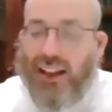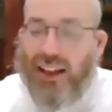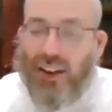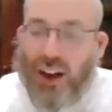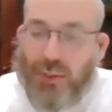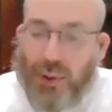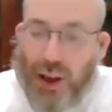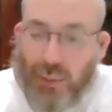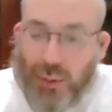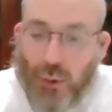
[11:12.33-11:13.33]
And Antiochus
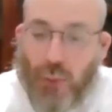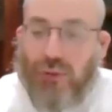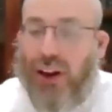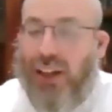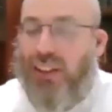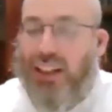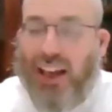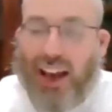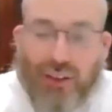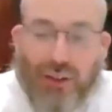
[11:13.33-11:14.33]
becomes more brazen.
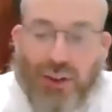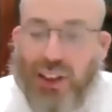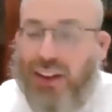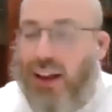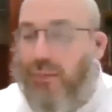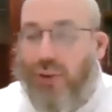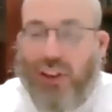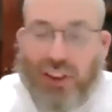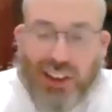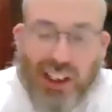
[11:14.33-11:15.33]
He enters the
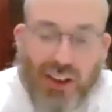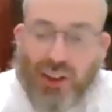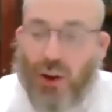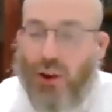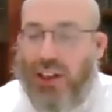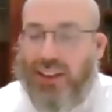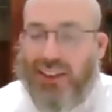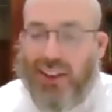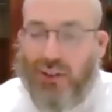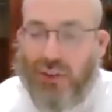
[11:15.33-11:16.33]
temple. He steals gold and
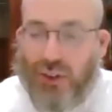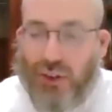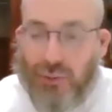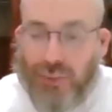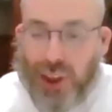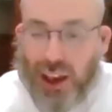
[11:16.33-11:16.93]
silver.